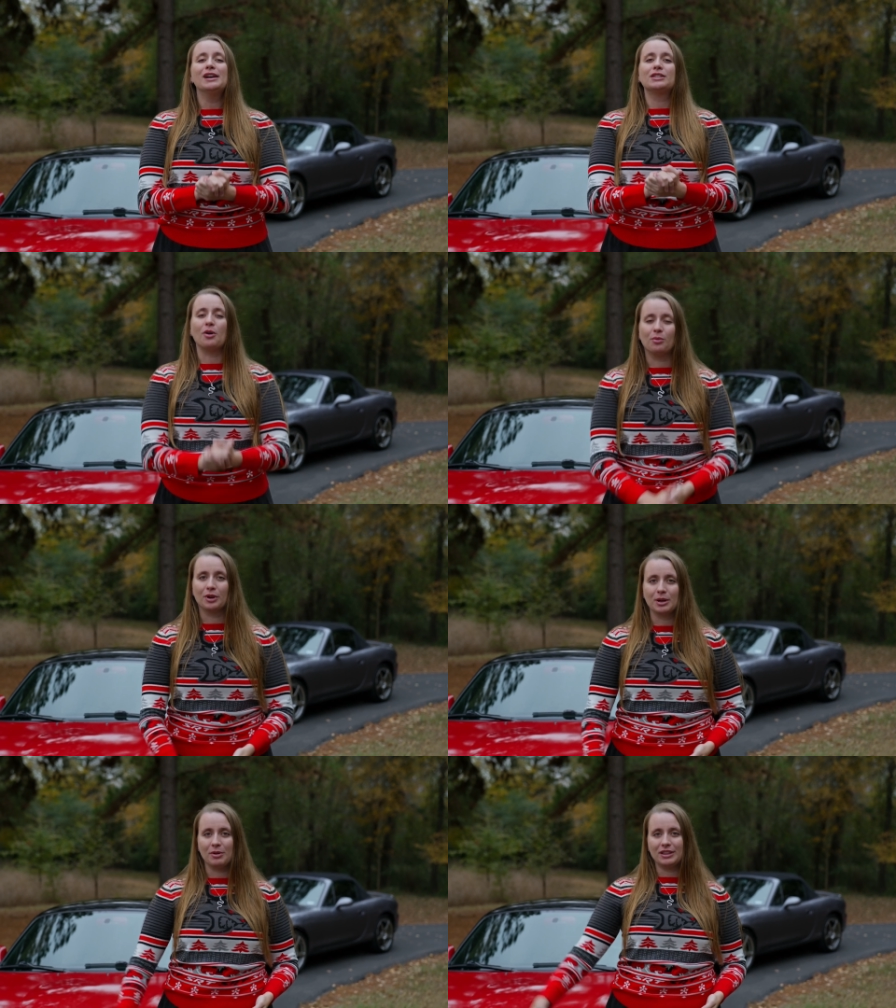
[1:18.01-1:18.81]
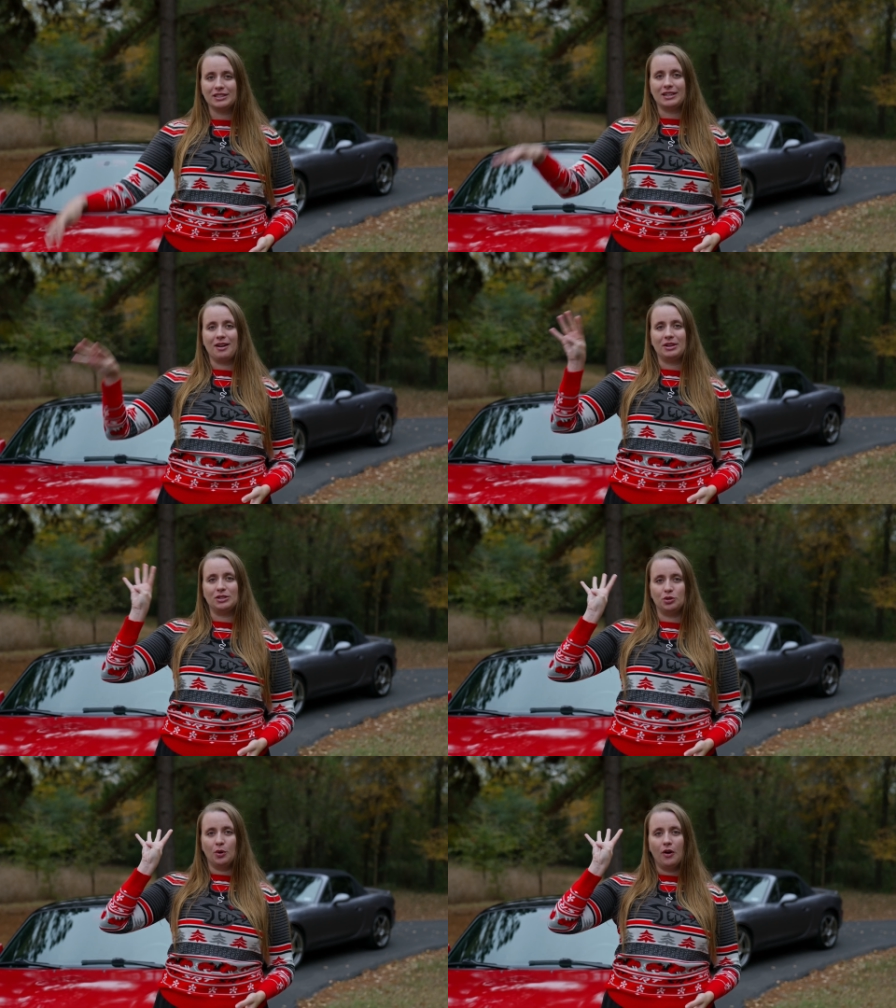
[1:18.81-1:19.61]
So, we're going to break this down
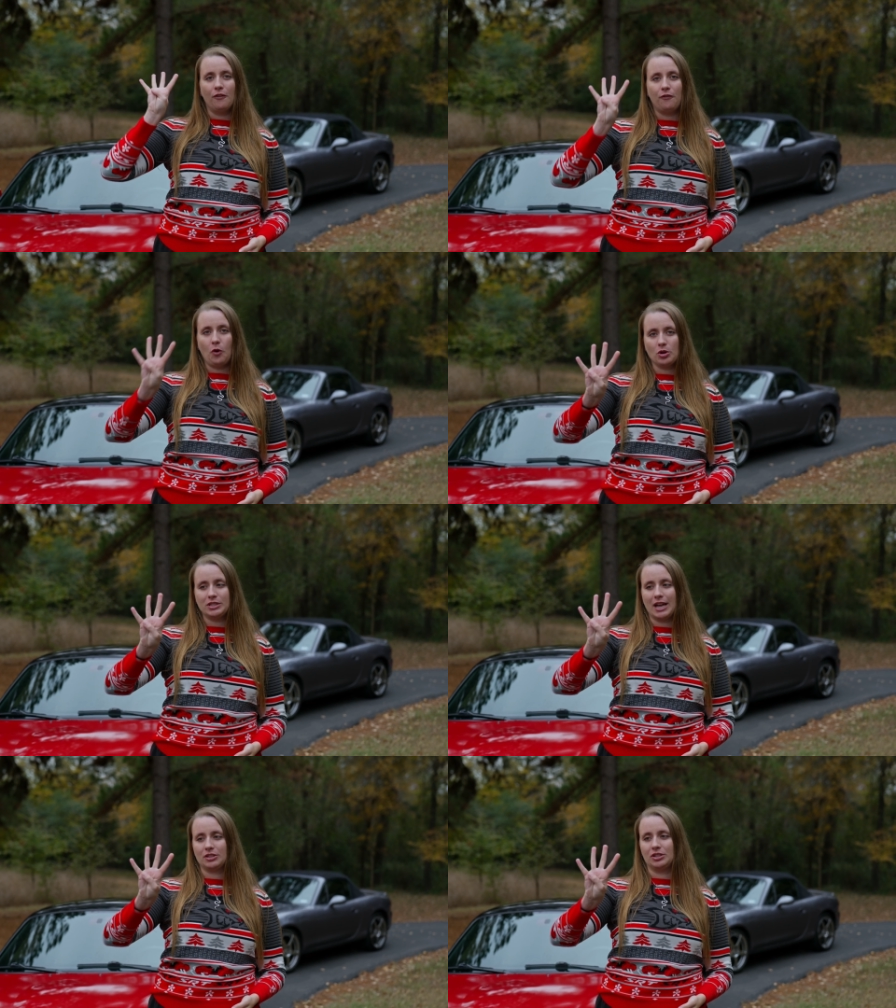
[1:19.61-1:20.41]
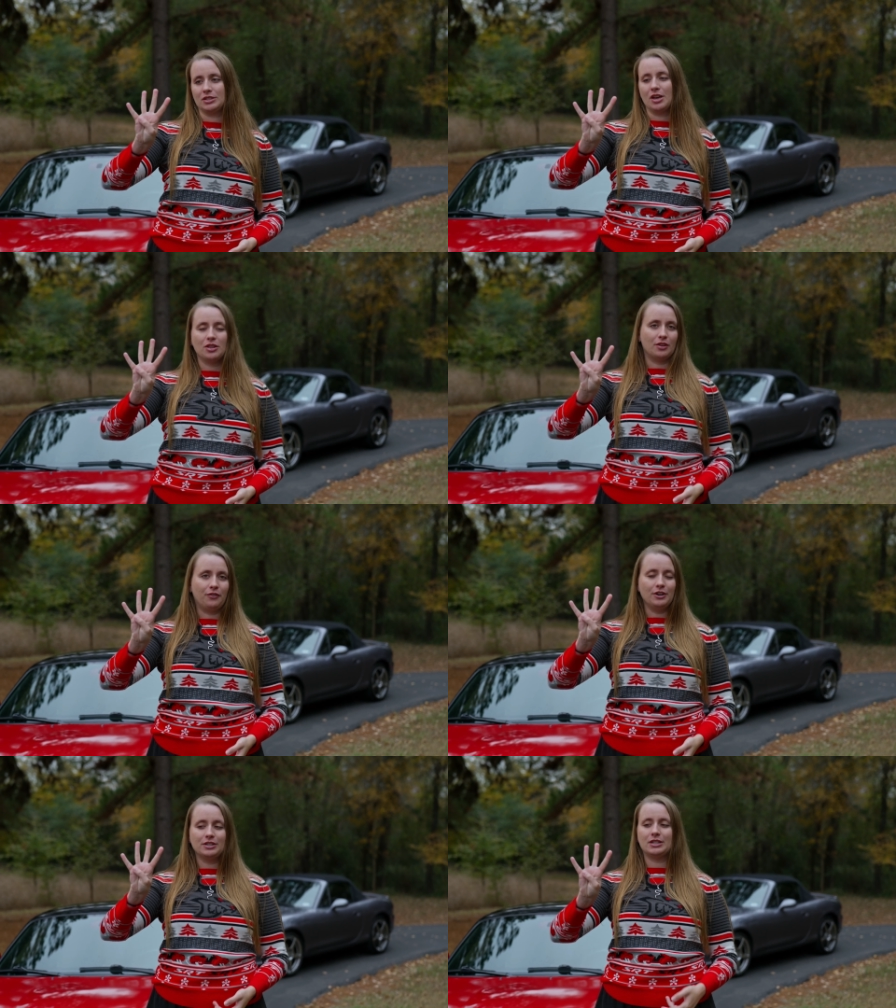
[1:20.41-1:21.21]
into four sections. The
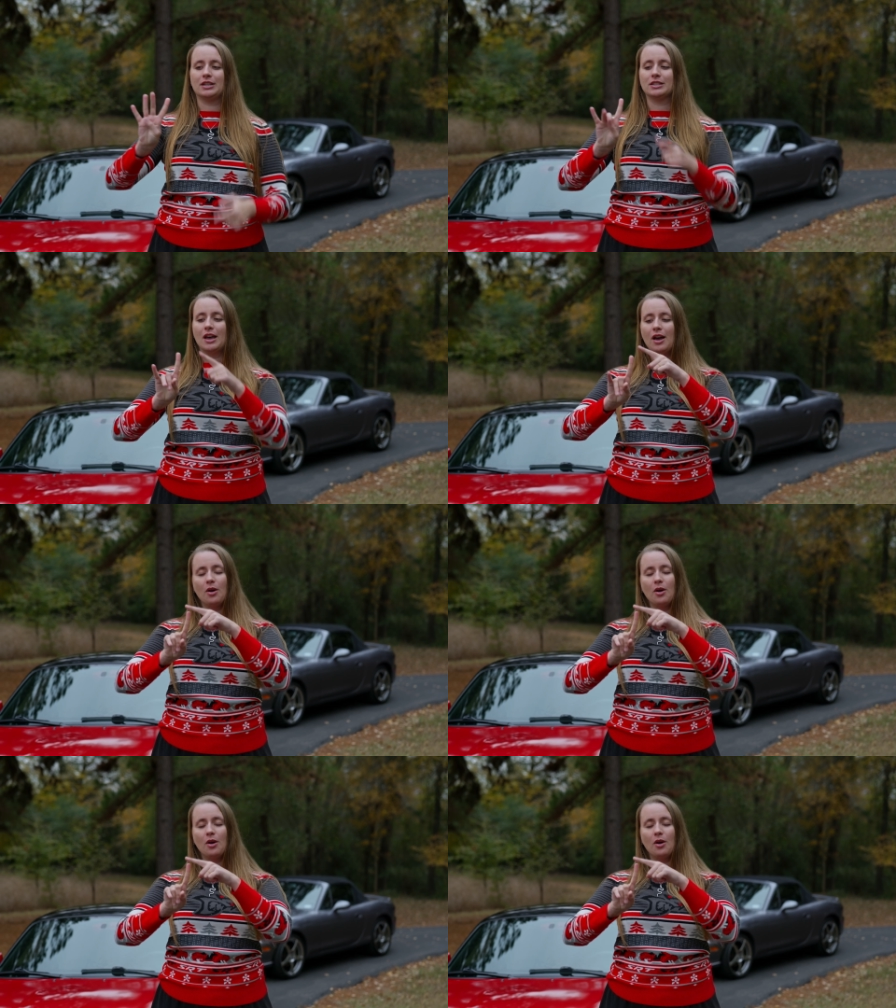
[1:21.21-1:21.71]
first is